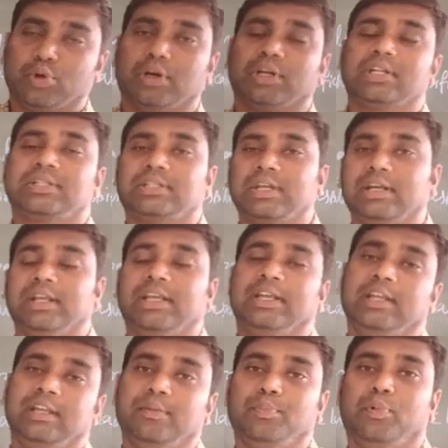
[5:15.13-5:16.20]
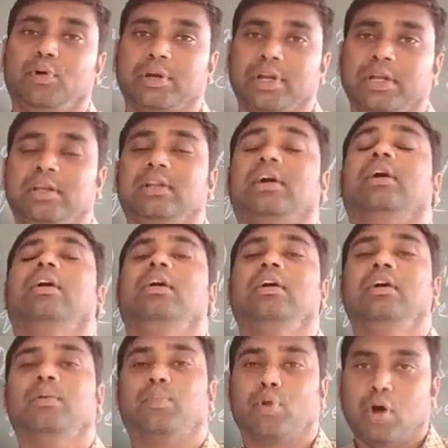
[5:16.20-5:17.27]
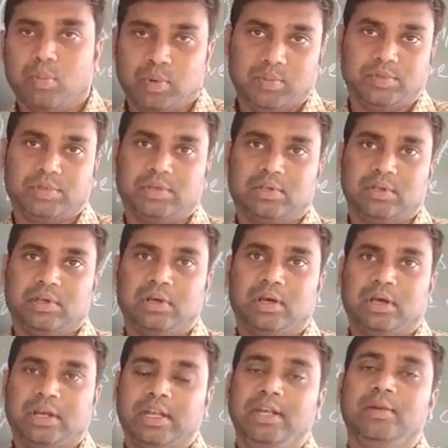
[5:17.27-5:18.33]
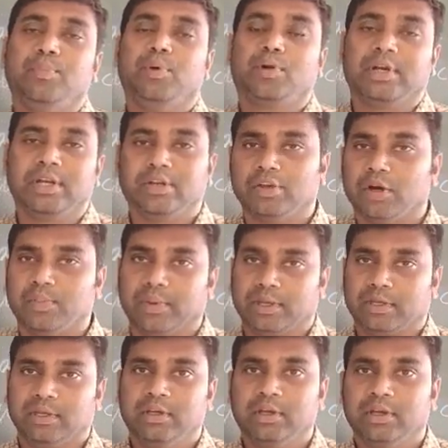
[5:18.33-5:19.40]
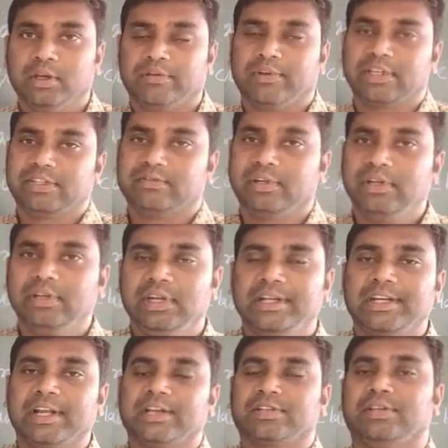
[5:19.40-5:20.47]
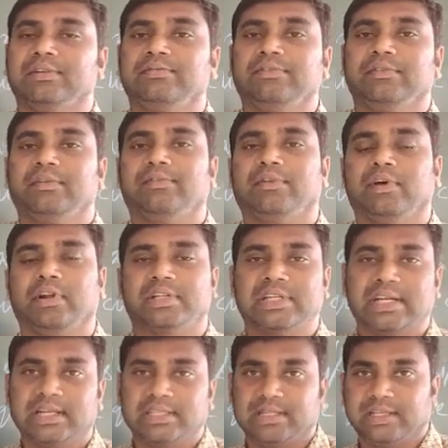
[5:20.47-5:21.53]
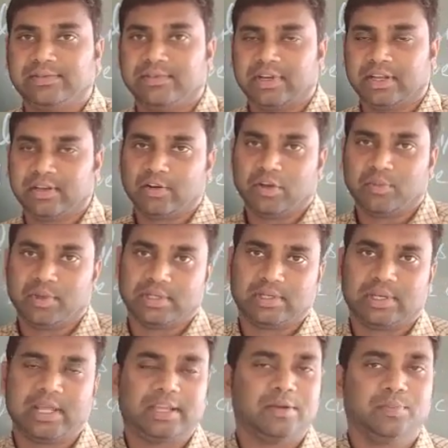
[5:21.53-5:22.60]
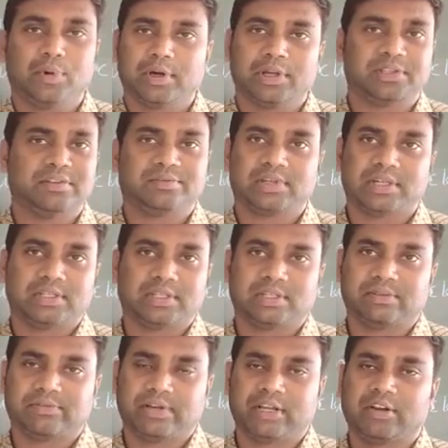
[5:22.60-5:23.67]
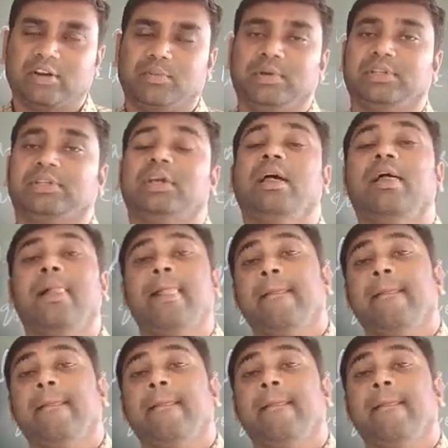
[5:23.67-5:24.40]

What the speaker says: to understand any important problems or any important topic. First one, introduction for statistics for economics, like importance of statistics for economics.